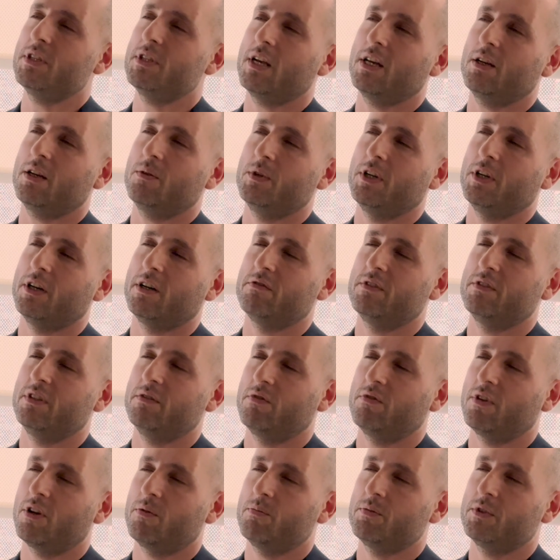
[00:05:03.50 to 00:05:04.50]
Tech, we have
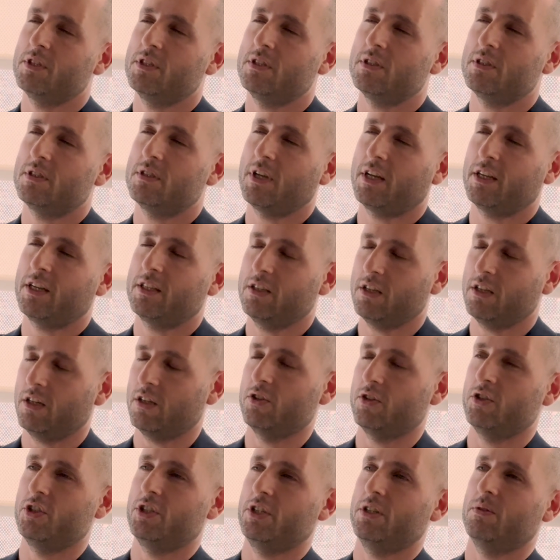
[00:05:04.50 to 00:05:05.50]
developed this
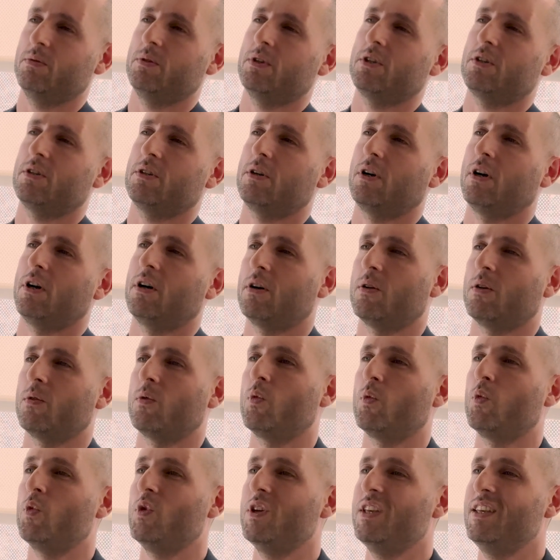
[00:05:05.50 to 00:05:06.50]
technology where
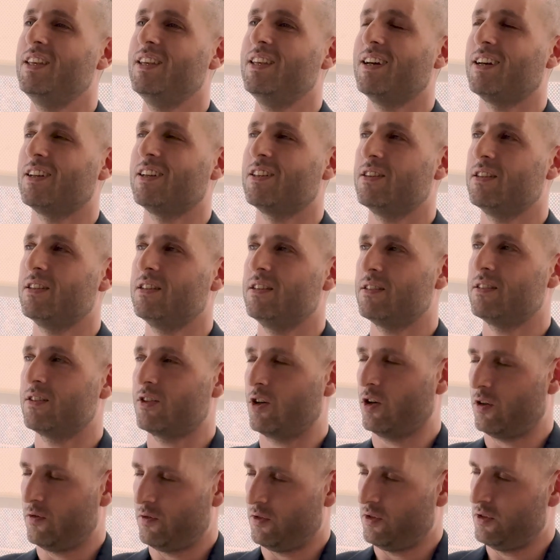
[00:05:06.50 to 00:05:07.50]
we
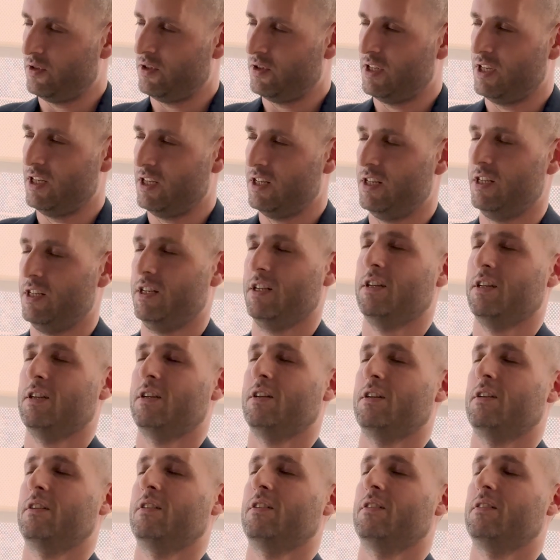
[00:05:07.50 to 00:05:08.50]
discovered the
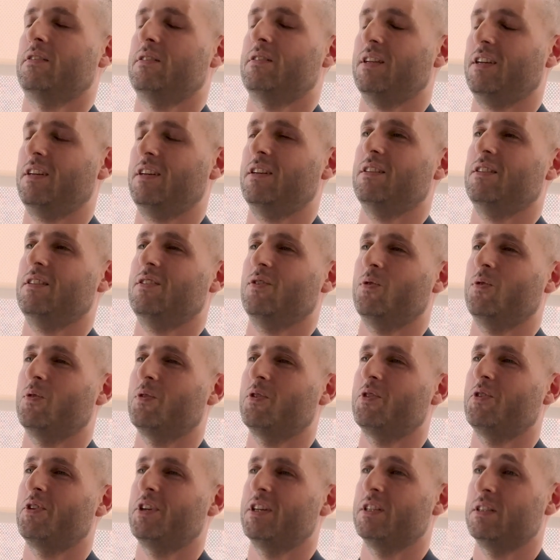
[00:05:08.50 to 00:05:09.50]
second
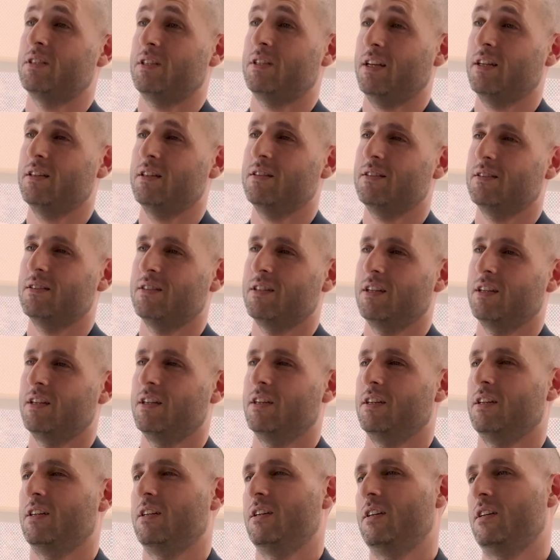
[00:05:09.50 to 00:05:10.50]
order intent
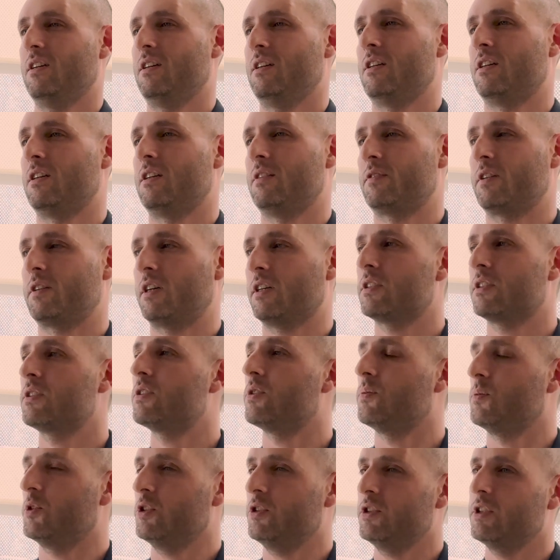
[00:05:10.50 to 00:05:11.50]
of
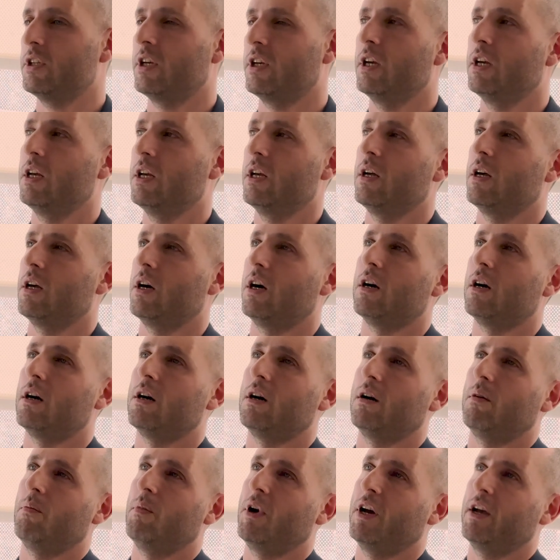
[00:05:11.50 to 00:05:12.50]
customers
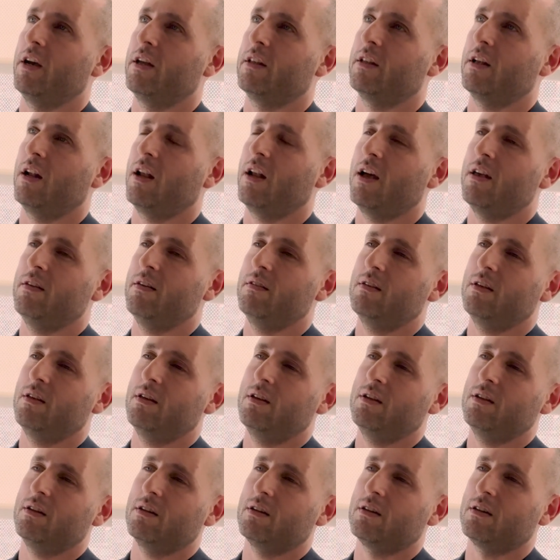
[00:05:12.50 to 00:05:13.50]
by
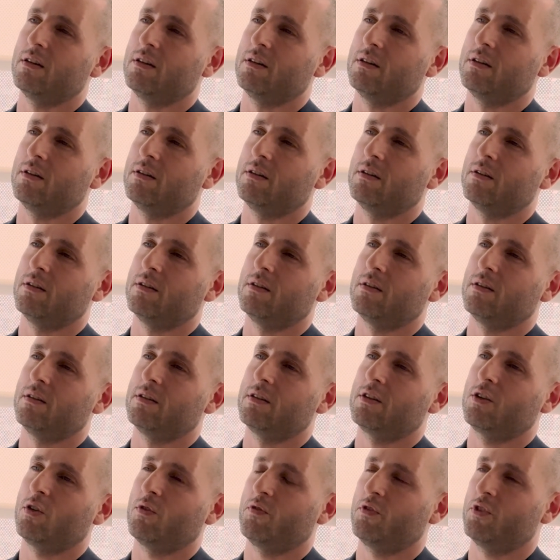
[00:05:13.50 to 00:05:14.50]
analyzing
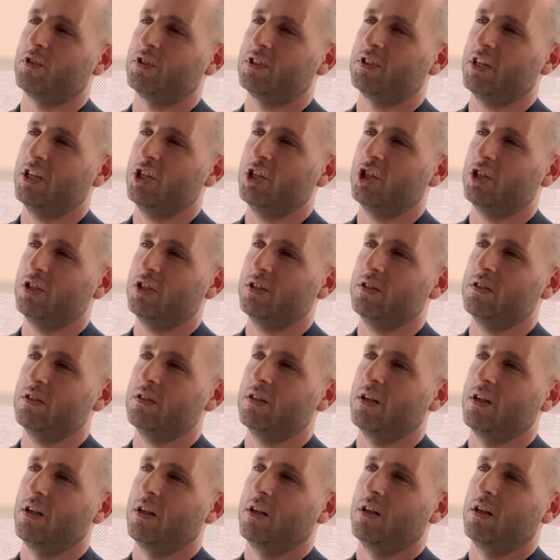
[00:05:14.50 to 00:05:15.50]
conversations